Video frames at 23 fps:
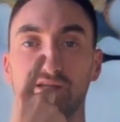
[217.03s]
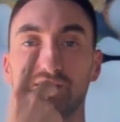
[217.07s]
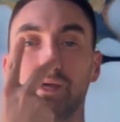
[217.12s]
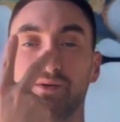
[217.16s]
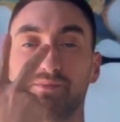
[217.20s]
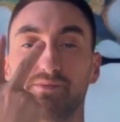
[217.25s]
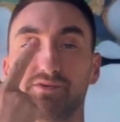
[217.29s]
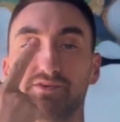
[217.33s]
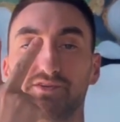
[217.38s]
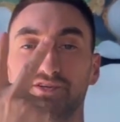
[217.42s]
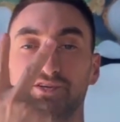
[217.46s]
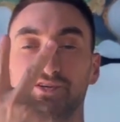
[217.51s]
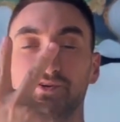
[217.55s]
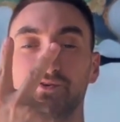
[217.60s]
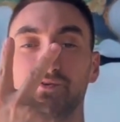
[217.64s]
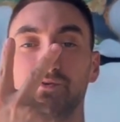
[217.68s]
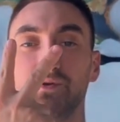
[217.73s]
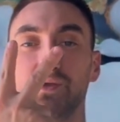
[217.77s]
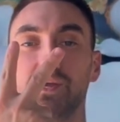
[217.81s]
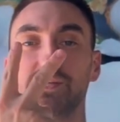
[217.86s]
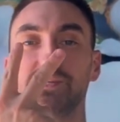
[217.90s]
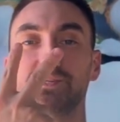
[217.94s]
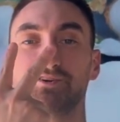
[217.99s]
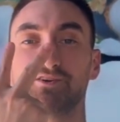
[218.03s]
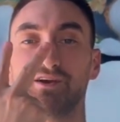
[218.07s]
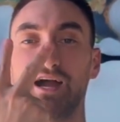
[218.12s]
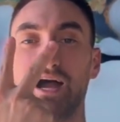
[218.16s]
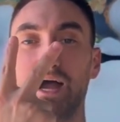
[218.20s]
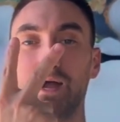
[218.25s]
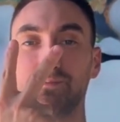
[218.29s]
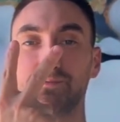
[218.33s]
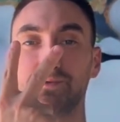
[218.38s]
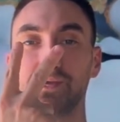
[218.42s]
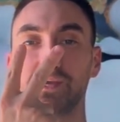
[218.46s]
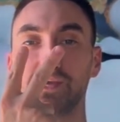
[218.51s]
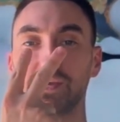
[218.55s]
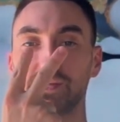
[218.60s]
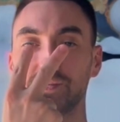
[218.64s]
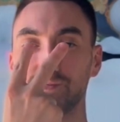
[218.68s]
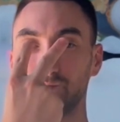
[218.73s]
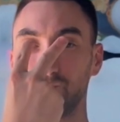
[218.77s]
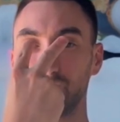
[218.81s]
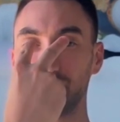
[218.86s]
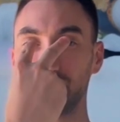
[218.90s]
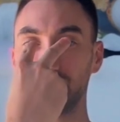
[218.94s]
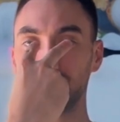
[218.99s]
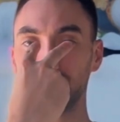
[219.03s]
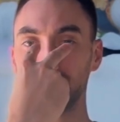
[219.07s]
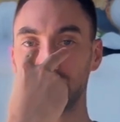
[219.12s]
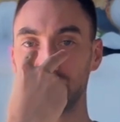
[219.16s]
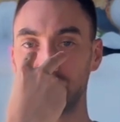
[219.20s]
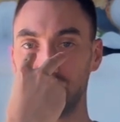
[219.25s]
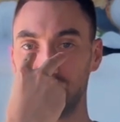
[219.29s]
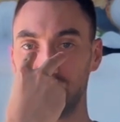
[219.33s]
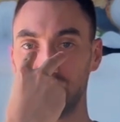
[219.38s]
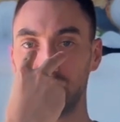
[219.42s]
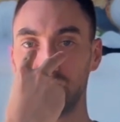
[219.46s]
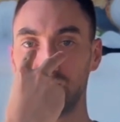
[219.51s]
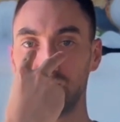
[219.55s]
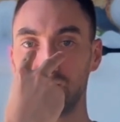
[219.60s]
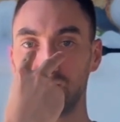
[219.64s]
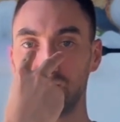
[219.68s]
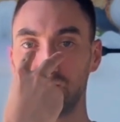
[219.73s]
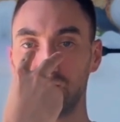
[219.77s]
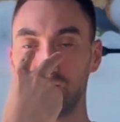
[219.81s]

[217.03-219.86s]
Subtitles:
Number 2, it's your optic. It's what you see.